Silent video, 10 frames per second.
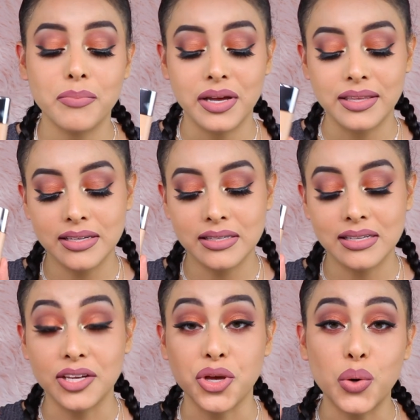but this
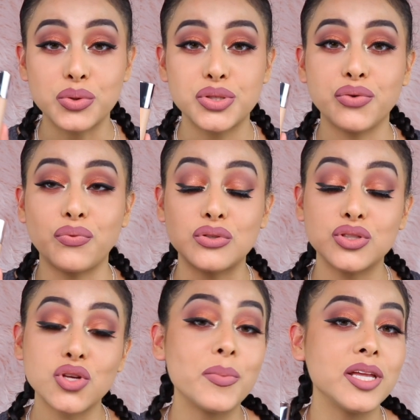is a go-to for
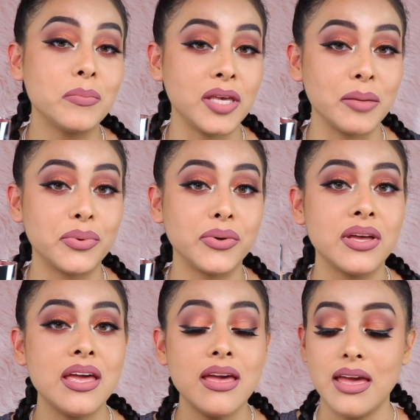so many people,